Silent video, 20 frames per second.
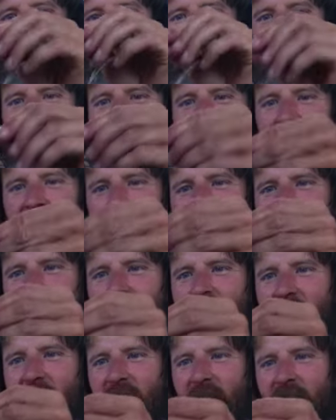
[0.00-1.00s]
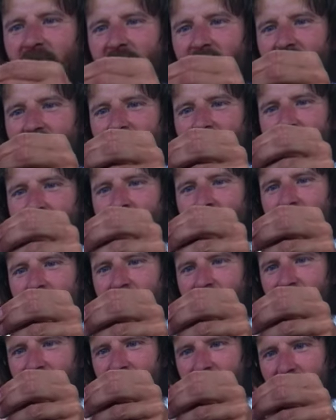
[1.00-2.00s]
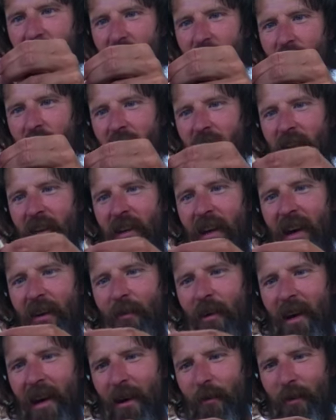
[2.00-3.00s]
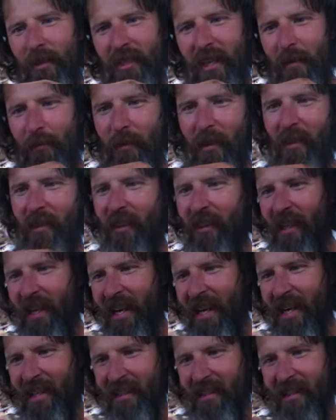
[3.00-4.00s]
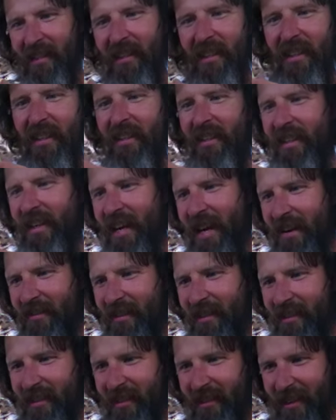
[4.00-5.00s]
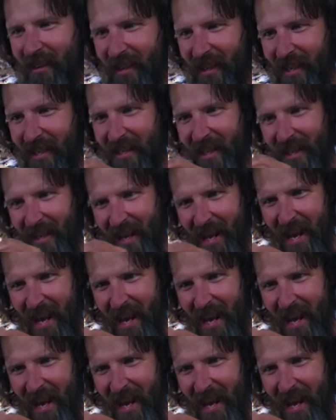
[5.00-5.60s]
and, and uh, the hard stuff. Hey, what's up there, little ant? You having you some goodies?